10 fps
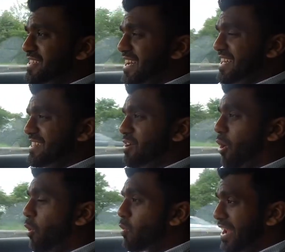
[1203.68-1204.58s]
that the
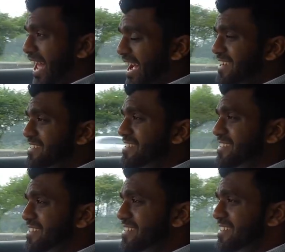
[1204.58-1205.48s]
whole land
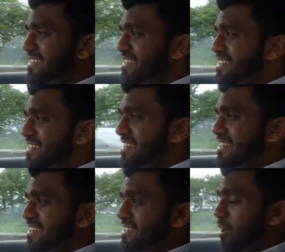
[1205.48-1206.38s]

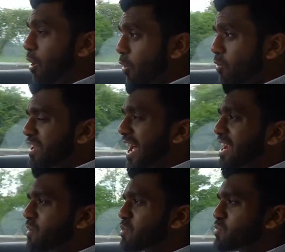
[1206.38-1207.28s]

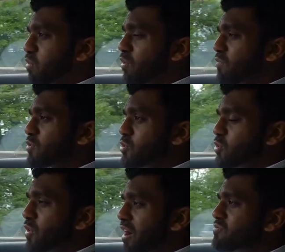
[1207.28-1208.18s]
was bought for
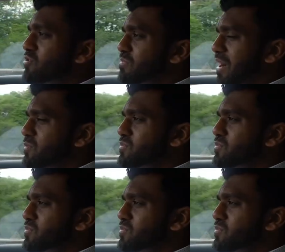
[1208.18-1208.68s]
£200.